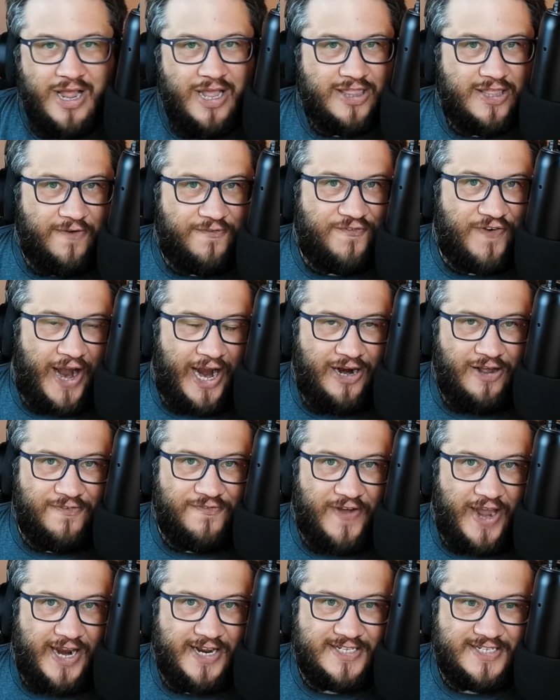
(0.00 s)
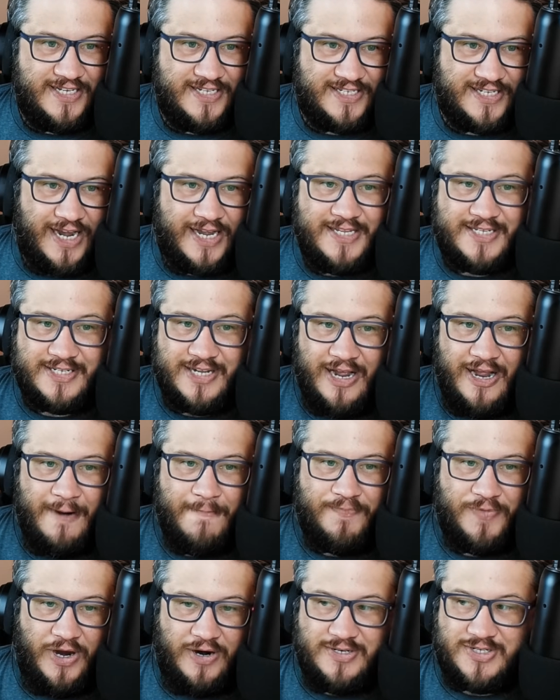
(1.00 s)
The Final Fantasy sets,
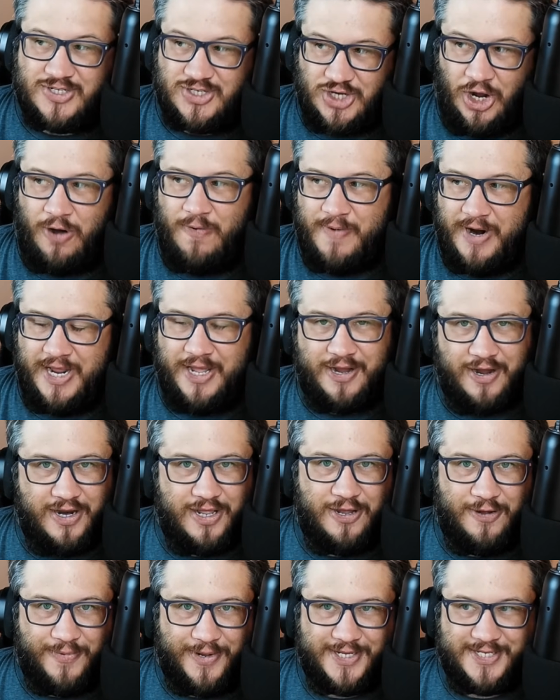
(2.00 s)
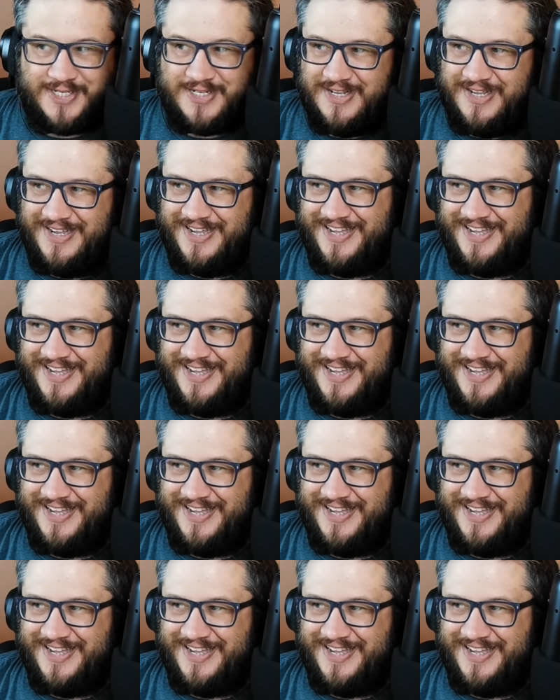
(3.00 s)
there's so many good humans.